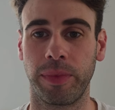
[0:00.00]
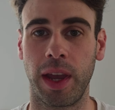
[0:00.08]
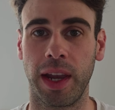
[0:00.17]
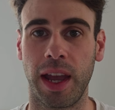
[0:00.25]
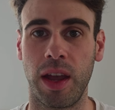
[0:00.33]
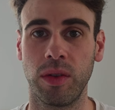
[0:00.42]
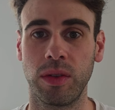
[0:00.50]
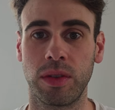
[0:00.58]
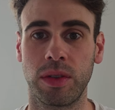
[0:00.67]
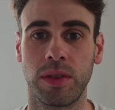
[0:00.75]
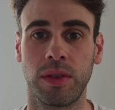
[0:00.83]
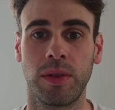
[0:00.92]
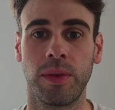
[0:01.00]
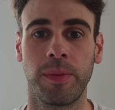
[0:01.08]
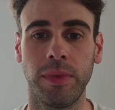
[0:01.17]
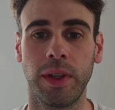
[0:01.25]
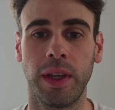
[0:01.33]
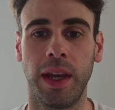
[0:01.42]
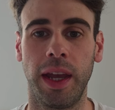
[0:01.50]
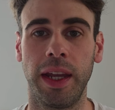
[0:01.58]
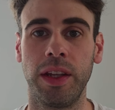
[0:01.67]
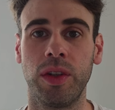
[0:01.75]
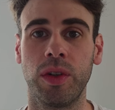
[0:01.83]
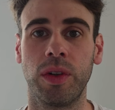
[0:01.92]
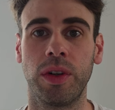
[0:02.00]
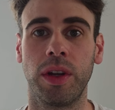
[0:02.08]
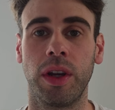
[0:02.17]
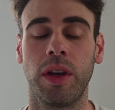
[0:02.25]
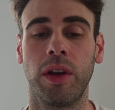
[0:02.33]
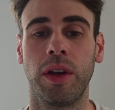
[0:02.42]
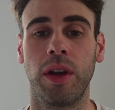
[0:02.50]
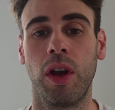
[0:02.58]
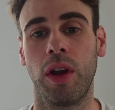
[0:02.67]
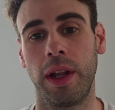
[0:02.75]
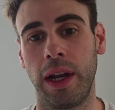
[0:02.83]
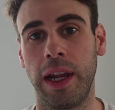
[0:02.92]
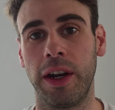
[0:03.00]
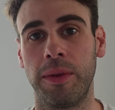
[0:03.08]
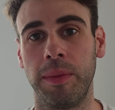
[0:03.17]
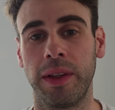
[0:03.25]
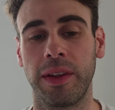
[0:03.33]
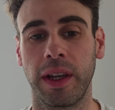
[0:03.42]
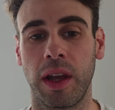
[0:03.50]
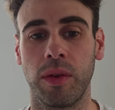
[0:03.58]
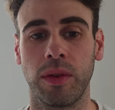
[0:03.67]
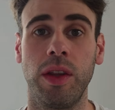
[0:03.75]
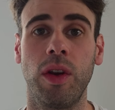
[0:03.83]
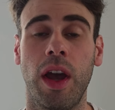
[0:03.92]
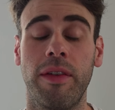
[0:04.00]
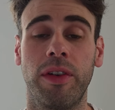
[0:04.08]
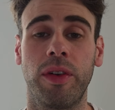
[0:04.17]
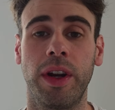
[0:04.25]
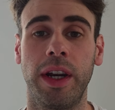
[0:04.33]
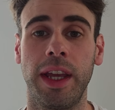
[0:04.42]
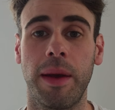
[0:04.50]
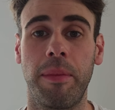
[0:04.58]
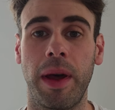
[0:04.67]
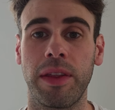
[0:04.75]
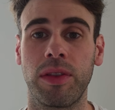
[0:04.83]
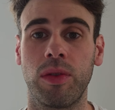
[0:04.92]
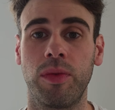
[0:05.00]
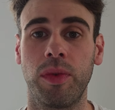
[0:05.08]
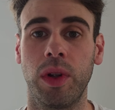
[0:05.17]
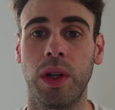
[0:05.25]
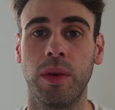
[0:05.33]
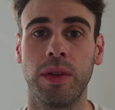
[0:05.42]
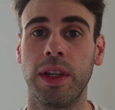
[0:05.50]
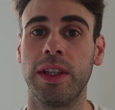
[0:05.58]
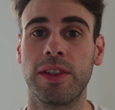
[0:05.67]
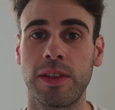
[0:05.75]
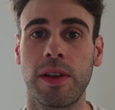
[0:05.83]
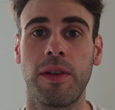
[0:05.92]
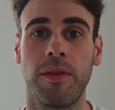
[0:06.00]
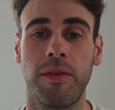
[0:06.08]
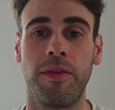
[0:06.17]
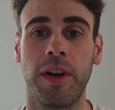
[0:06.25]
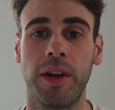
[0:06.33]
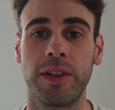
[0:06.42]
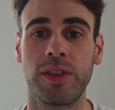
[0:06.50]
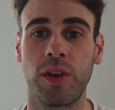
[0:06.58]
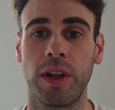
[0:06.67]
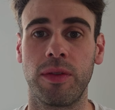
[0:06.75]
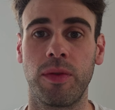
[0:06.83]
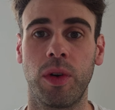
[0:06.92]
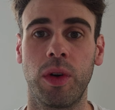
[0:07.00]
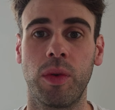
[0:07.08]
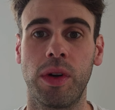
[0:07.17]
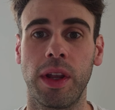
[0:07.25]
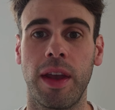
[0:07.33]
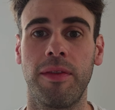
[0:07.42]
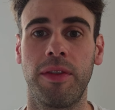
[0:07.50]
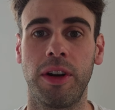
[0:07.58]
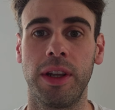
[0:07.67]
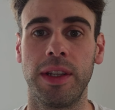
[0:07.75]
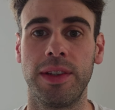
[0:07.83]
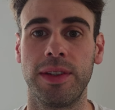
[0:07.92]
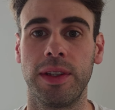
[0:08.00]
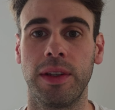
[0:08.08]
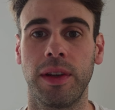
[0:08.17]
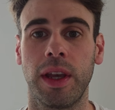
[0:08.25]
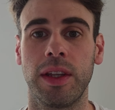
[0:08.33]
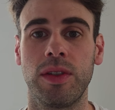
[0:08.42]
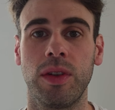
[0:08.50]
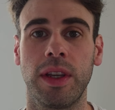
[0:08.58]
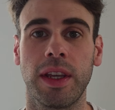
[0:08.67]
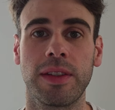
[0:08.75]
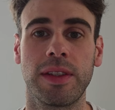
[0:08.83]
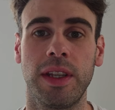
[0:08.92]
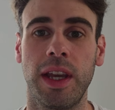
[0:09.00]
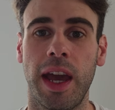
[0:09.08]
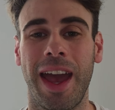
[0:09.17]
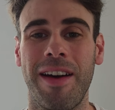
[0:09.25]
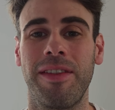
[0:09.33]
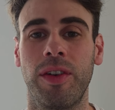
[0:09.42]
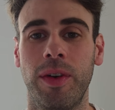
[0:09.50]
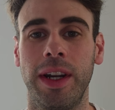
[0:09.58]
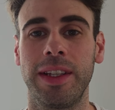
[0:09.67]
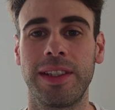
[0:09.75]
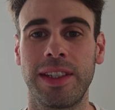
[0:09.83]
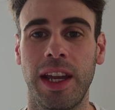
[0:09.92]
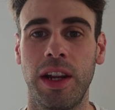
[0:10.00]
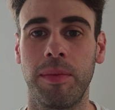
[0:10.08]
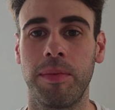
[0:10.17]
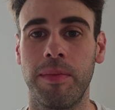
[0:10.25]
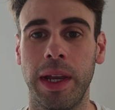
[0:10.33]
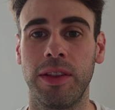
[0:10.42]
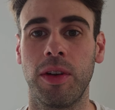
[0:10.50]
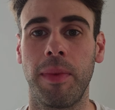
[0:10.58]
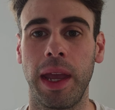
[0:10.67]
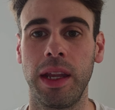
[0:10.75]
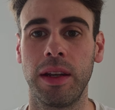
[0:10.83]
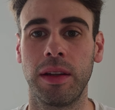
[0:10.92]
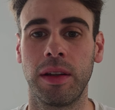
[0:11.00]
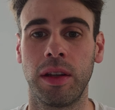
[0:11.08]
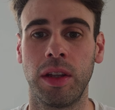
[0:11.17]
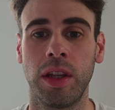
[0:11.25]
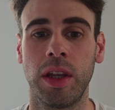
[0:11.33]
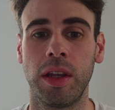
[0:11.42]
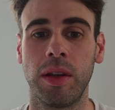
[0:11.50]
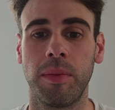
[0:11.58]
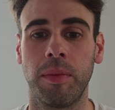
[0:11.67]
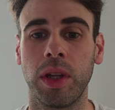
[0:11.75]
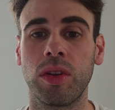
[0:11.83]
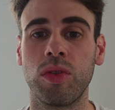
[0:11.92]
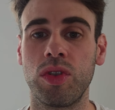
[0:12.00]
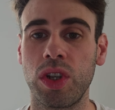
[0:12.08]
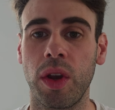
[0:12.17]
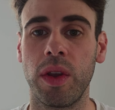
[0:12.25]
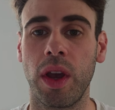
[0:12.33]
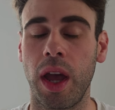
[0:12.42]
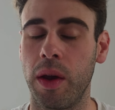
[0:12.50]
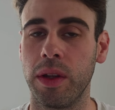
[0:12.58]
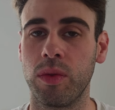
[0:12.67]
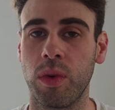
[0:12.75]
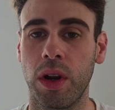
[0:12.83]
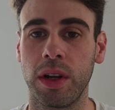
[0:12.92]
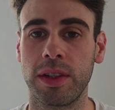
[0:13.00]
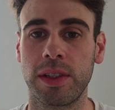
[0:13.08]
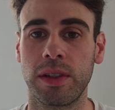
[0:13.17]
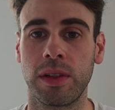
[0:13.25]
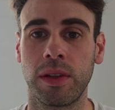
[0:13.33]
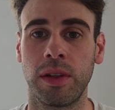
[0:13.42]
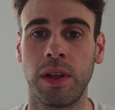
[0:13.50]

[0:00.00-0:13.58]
account and your Lettermint account, and you have already a path to follow. It's very straightforward and very easy. As you can see, I have already set up my domain, but to show you how it works,